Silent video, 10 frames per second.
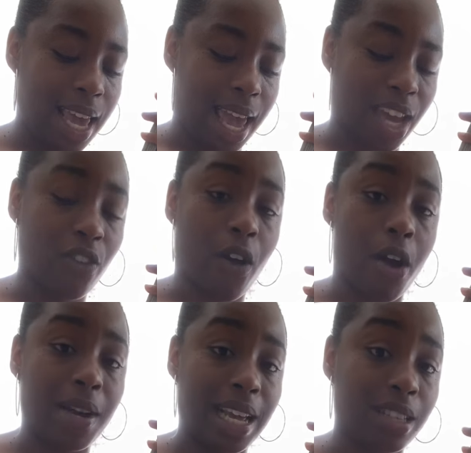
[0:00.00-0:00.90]
and you've
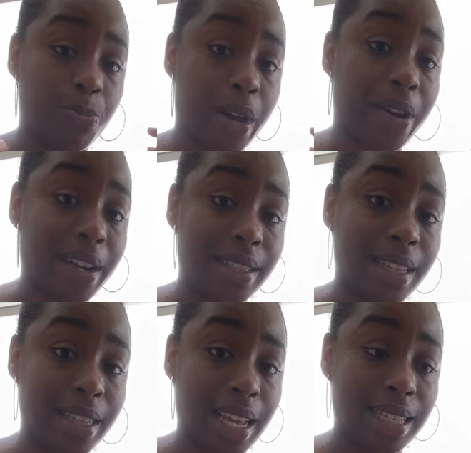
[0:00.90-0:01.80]
already experienced the
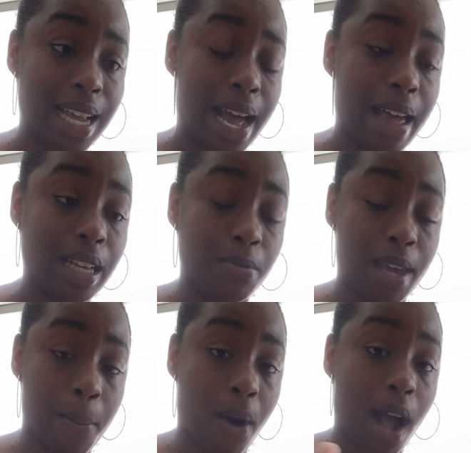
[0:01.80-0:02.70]
things that is
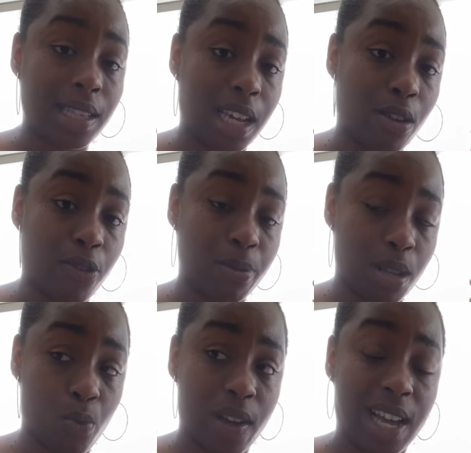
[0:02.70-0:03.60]
being brought to you from
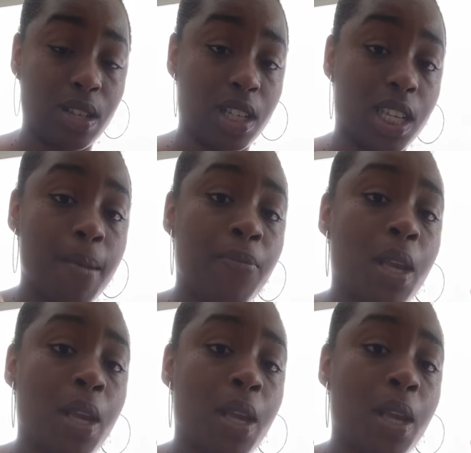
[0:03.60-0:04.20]
someone else's